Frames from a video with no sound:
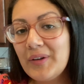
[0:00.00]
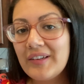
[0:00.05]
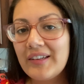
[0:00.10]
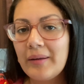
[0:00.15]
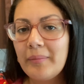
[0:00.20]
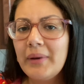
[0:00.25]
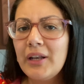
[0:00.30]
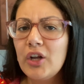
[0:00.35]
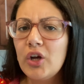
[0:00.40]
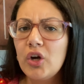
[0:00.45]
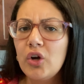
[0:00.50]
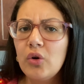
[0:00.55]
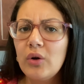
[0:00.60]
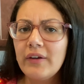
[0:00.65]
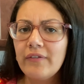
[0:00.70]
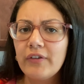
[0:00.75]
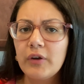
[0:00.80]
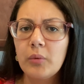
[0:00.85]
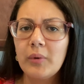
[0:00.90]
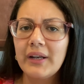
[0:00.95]
Let me know if
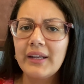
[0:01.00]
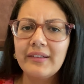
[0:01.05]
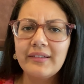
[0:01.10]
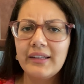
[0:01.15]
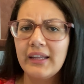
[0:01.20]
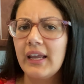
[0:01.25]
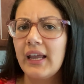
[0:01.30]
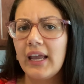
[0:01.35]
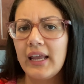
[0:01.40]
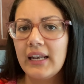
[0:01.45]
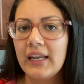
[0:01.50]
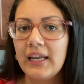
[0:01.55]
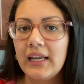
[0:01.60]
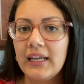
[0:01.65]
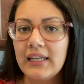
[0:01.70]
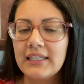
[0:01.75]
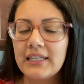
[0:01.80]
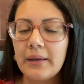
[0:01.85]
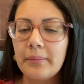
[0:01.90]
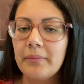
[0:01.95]
you want to see any
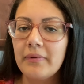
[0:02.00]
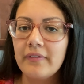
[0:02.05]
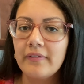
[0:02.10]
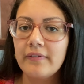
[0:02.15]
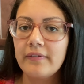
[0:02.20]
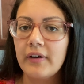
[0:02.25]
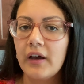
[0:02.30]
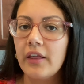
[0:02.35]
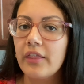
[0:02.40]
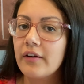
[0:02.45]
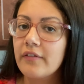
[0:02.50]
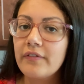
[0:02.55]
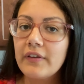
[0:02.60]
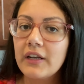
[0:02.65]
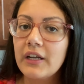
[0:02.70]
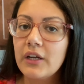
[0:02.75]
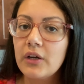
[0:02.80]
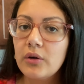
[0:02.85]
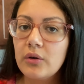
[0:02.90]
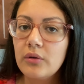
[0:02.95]
type of other
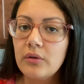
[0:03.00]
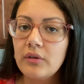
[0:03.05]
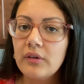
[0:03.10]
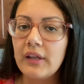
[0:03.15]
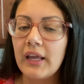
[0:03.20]
videos,